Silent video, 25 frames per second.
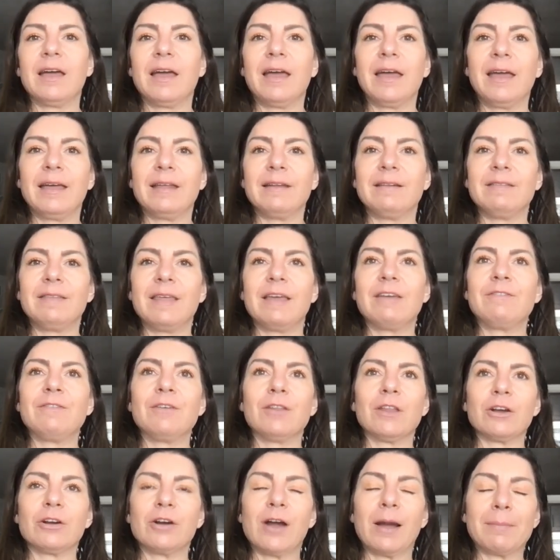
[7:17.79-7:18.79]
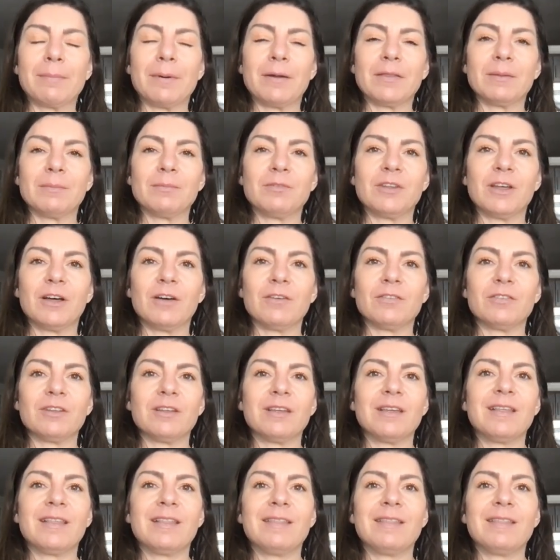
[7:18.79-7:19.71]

and they feel like crap about themselves,